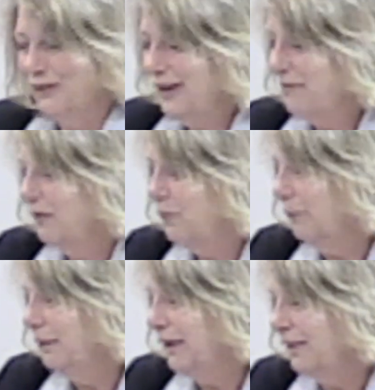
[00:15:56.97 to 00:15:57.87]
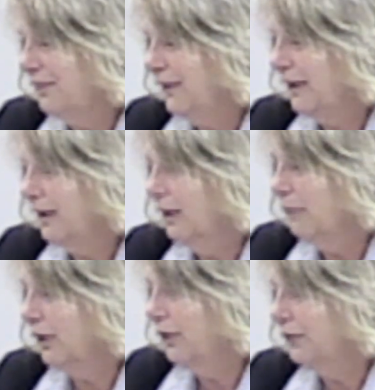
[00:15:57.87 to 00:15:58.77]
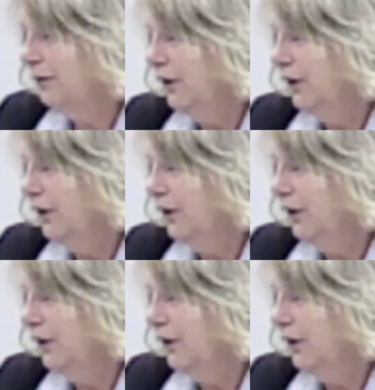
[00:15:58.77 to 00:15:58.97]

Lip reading: type of well-beings that a good